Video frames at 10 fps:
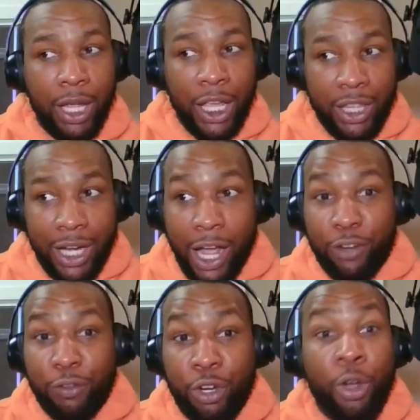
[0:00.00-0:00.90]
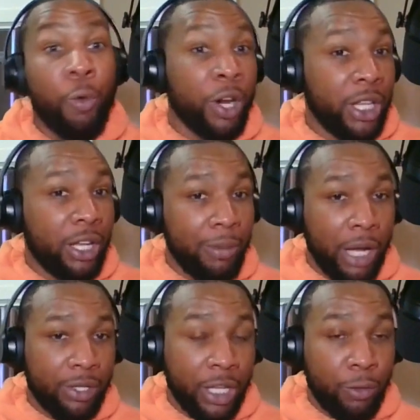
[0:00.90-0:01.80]
And then out of nowhere, they come
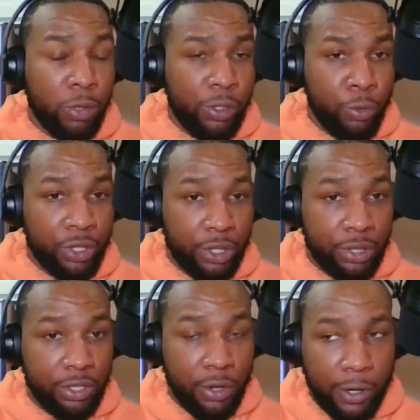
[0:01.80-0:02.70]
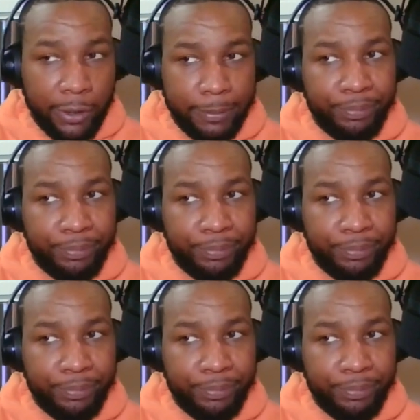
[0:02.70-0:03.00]
out and say Quinn Ewers is the starter.